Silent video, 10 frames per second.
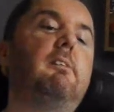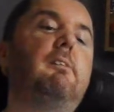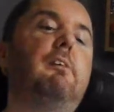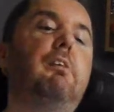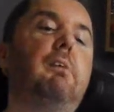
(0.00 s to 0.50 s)

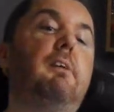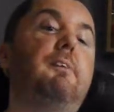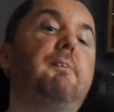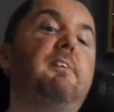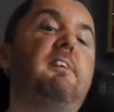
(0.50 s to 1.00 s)

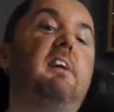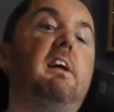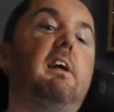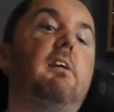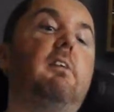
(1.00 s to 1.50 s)
crisp
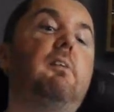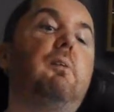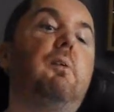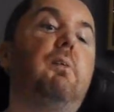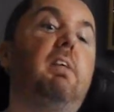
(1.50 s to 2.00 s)
snack
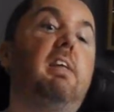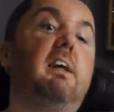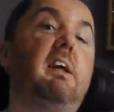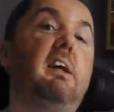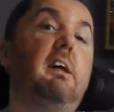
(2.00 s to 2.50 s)
corn
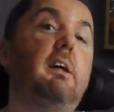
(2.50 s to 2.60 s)
thing.